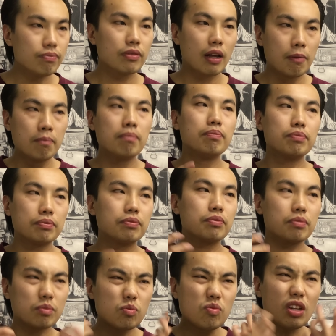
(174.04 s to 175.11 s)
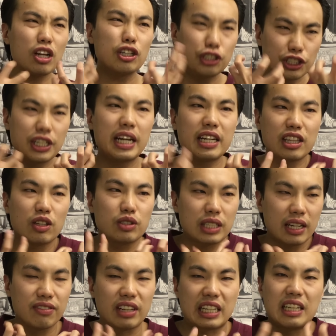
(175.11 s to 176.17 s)
Mm-hmm. Because you're getting those
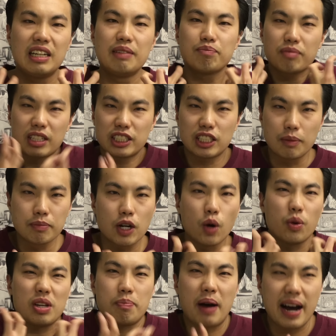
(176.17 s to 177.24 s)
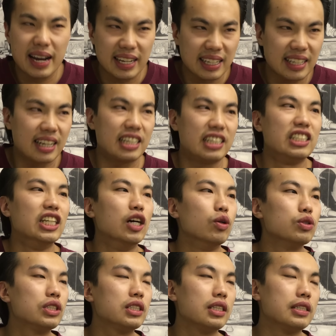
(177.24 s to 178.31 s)
kind of like Simcoe piney kind of
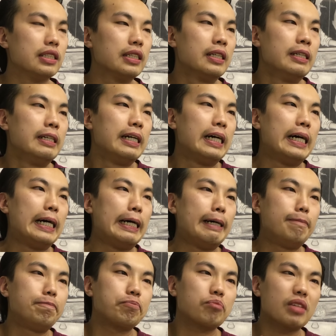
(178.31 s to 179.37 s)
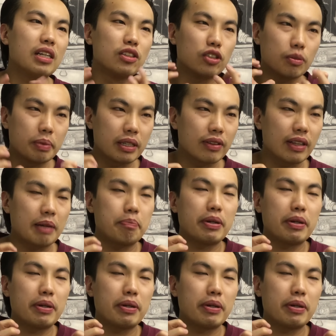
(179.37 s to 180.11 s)
notes and um, a little bit of like